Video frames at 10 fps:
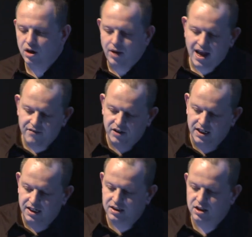so
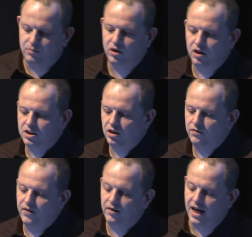heavily into the product, so
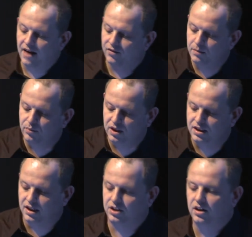very heavily
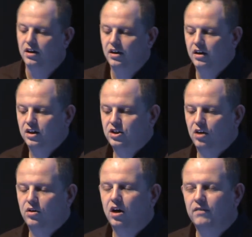British, and
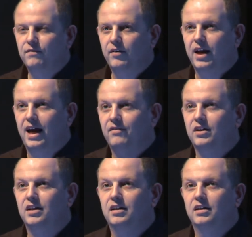so kind of very
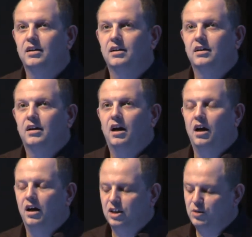heavily
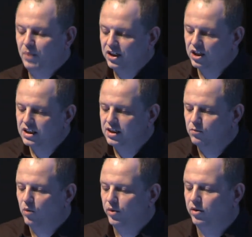uh, specialist
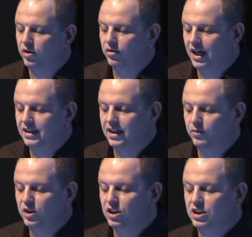in what we were
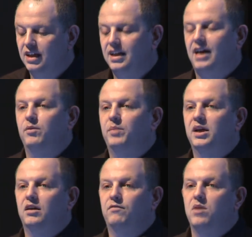creating. We just didn't have a
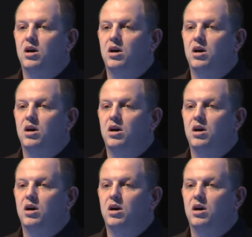big enough